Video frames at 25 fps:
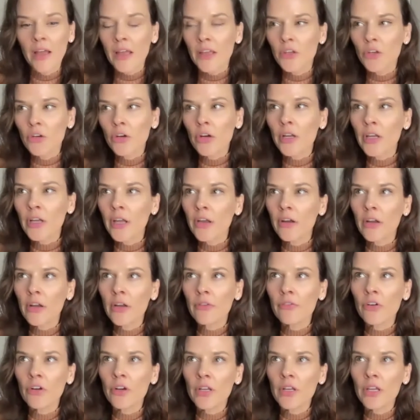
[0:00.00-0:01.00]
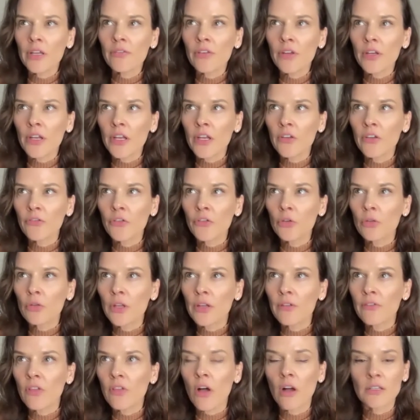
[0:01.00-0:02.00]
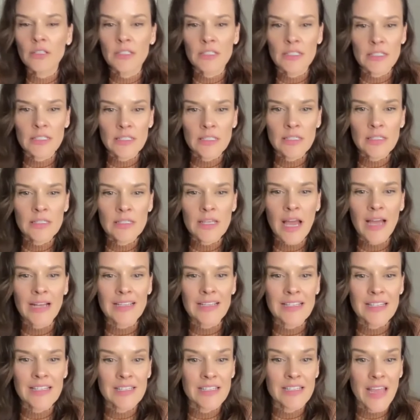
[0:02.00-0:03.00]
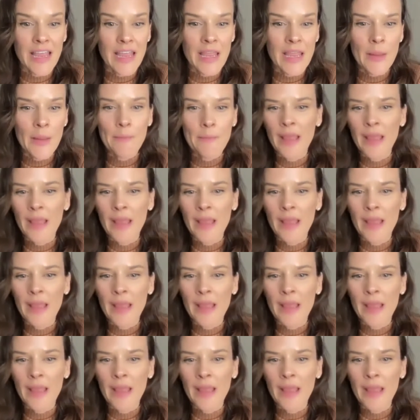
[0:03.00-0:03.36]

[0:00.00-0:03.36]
you're a caregiver even if you live long distance out of state.